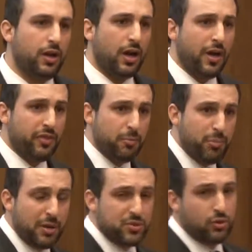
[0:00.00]
the
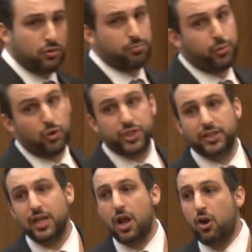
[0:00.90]
BEPS
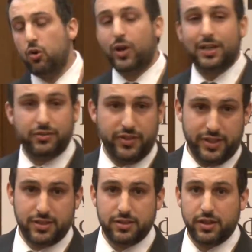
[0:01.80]
project look at
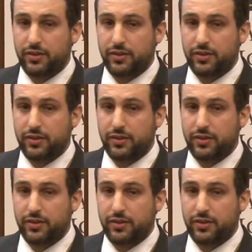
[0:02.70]
this.